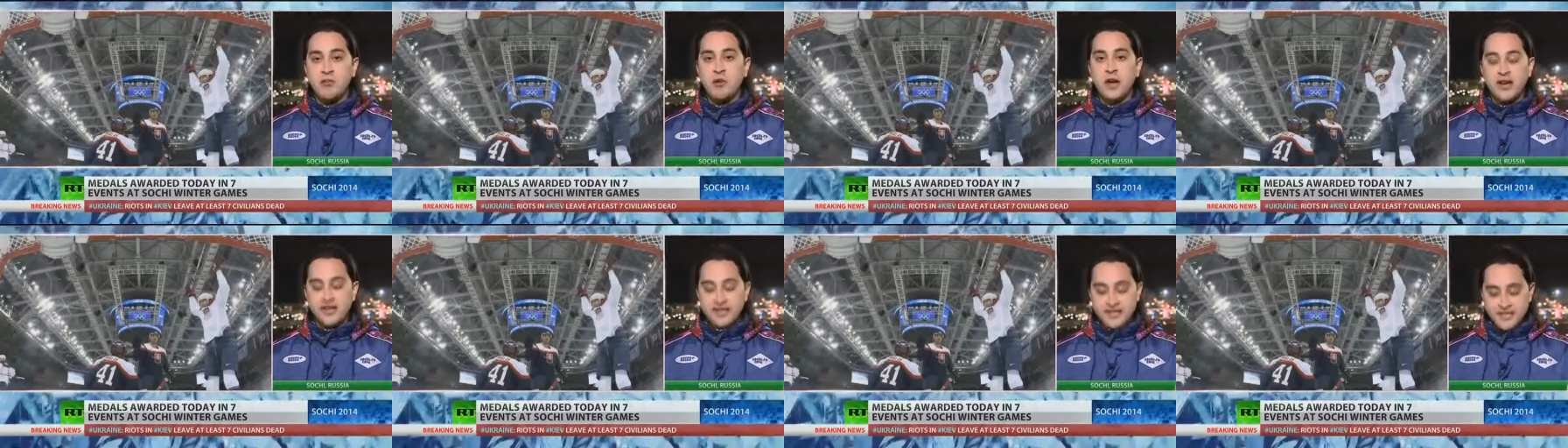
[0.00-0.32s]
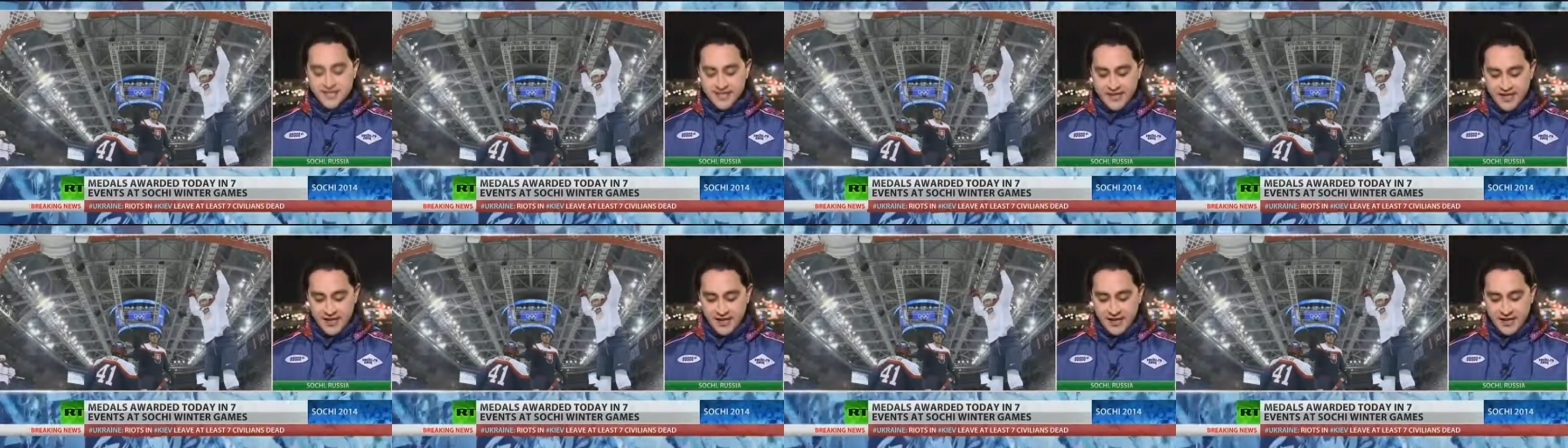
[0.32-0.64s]

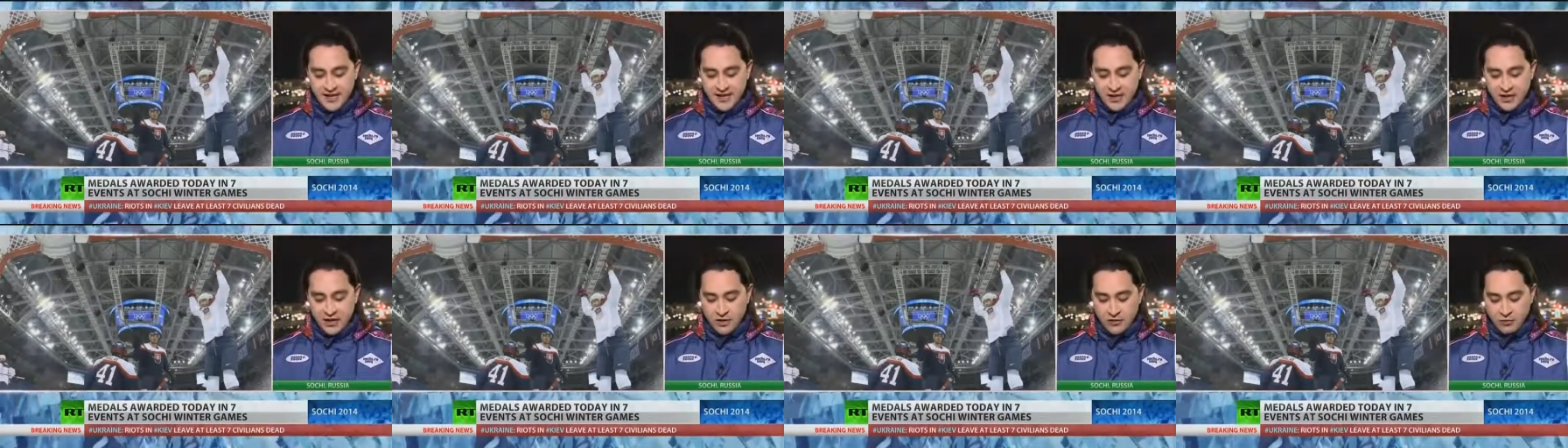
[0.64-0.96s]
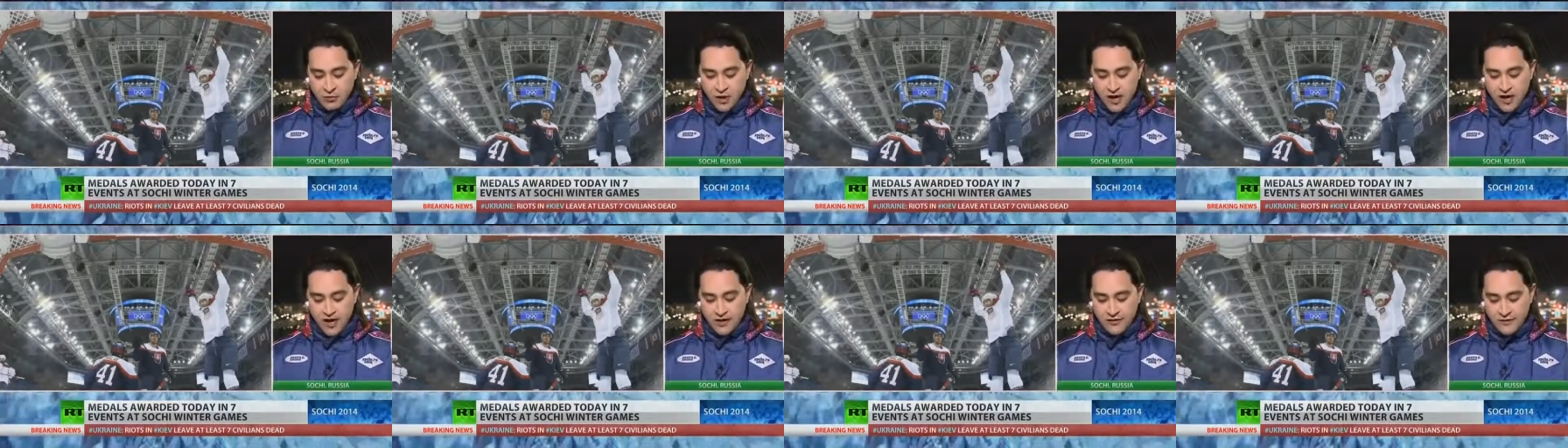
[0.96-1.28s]
Wednesday,
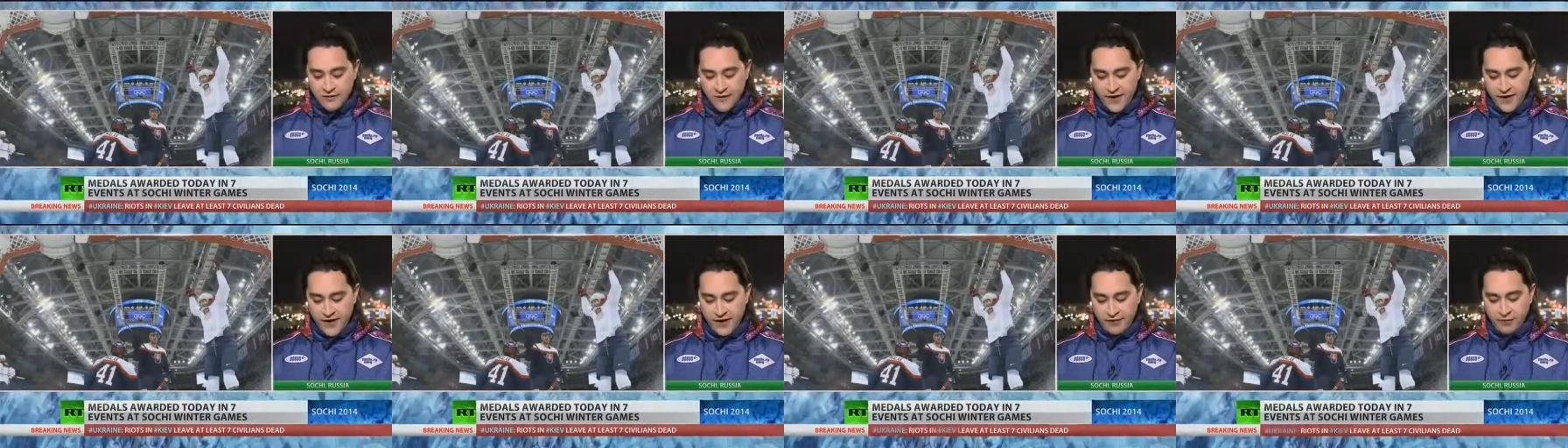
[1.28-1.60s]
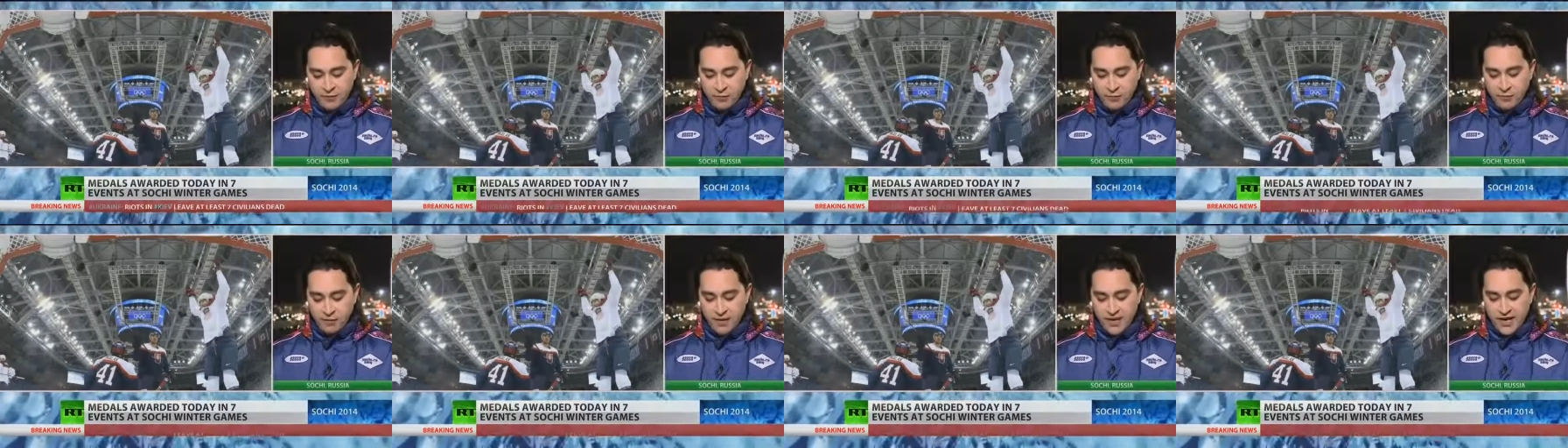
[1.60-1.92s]
where they
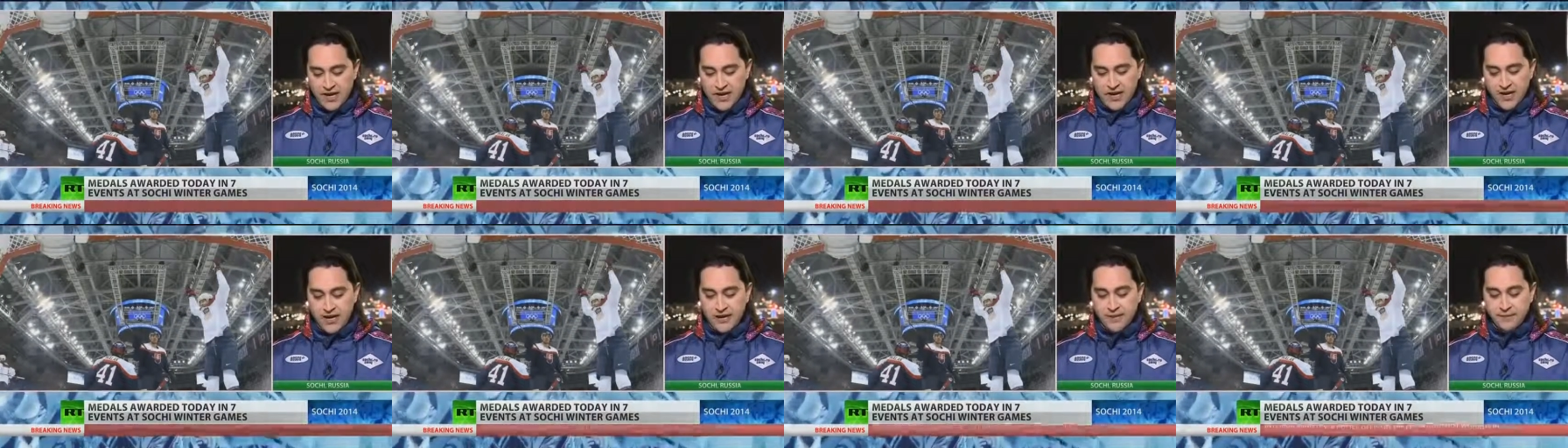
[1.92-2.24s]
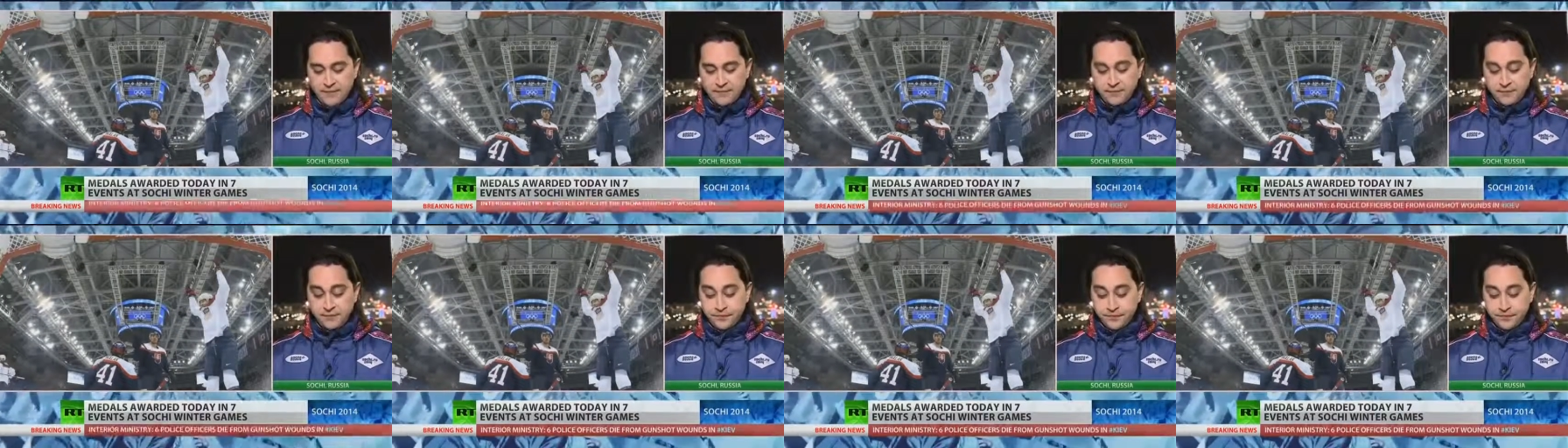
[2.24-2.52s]
will play